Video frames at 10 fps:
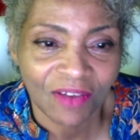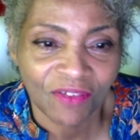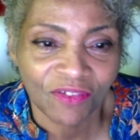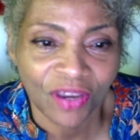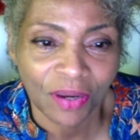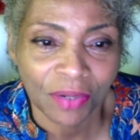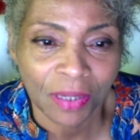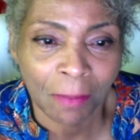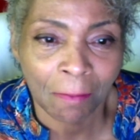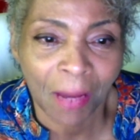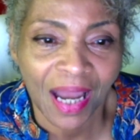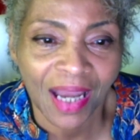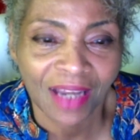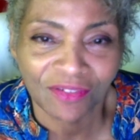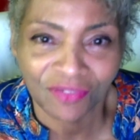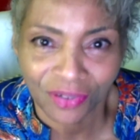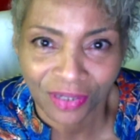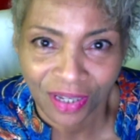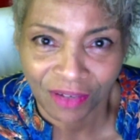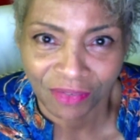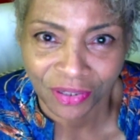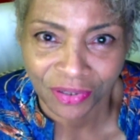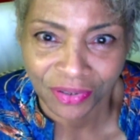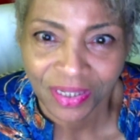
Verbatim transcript: very mindful of you.